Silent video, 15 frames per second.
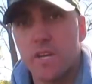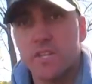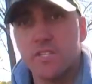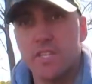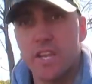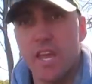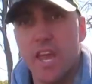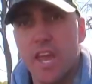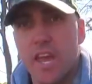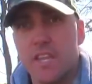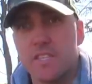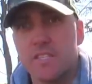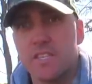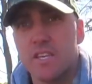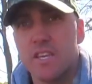these in your
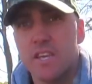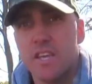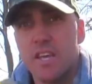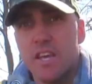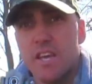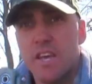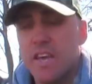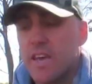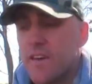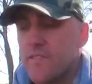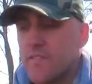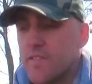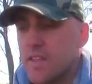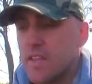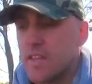hands,
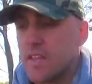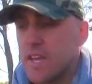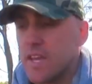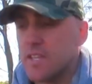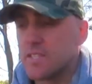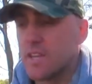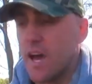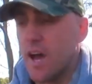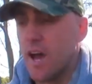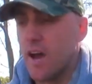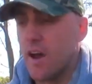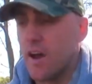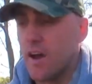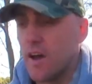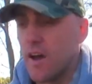these
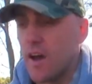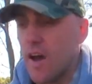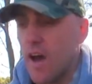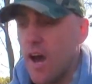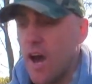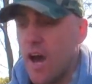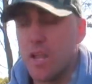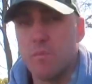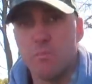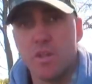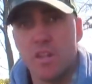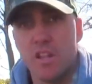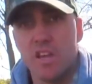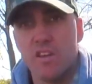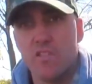are
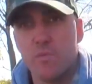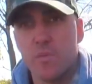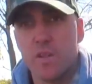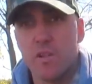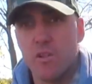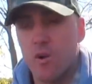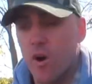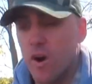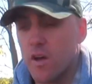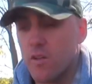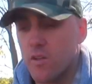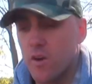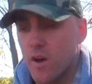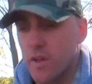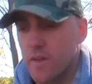unbelievably light.
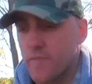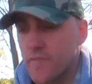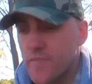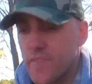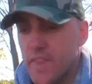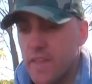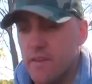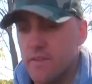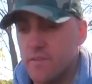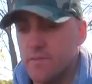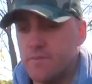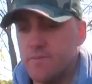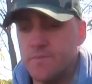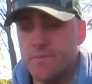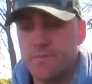Like
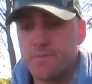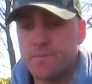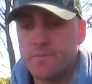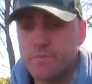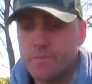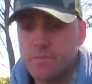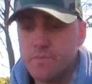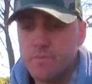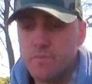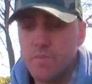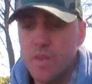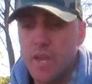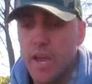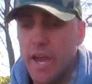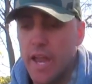it
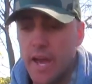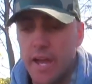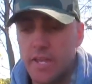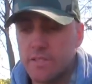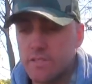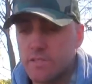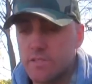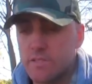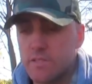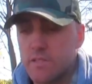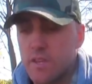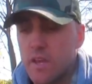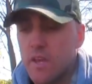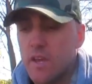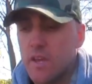
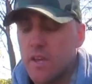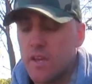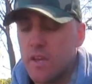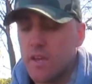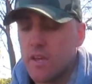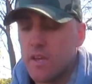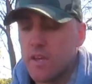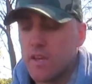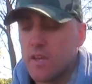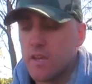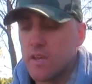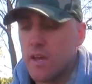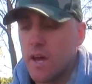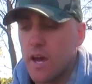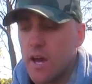has
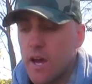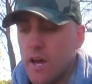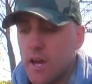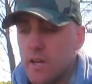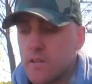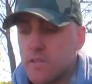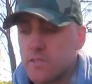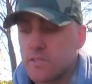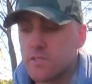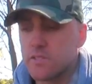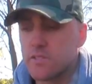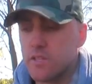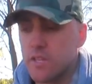it's